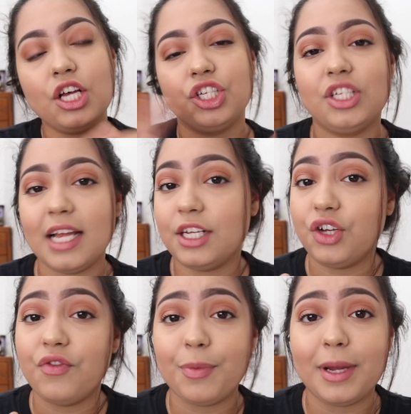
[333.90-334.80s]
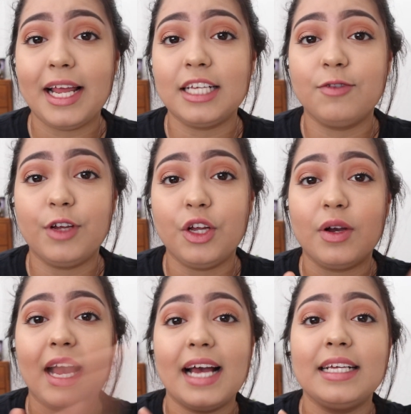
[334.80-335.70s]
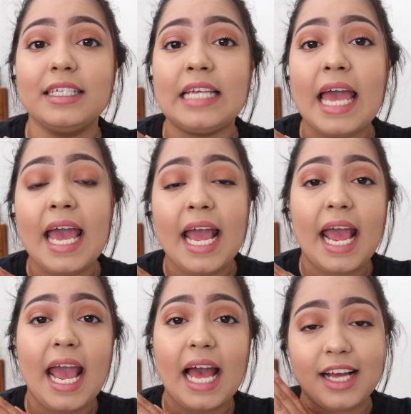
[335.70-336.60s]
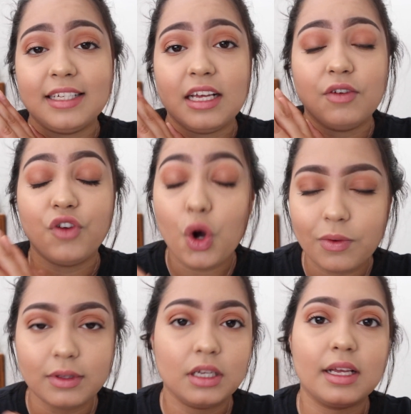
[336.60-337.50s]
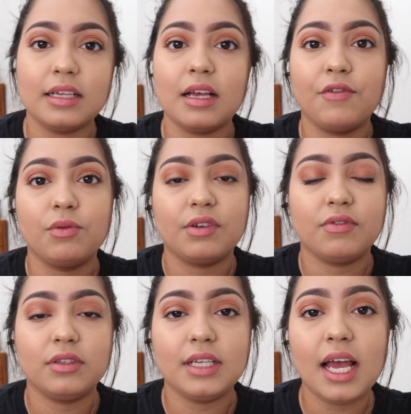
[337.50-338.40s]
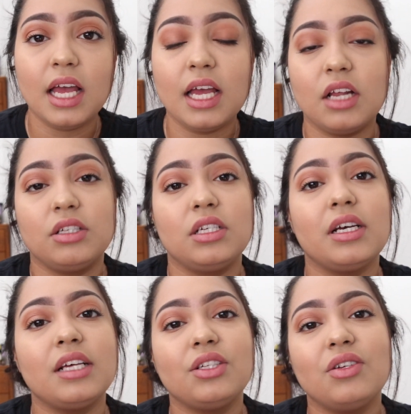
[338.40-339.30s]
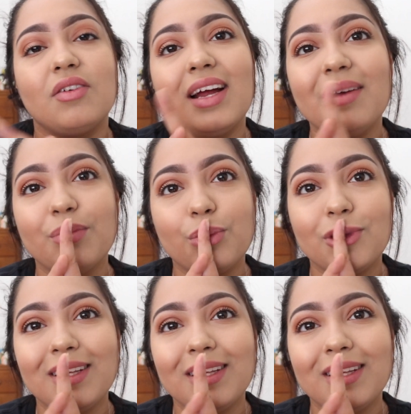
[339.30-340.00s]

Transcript: so stay tuned for my next video guys and hopefully you guys have a wonderful day and i'll see you guys soon all right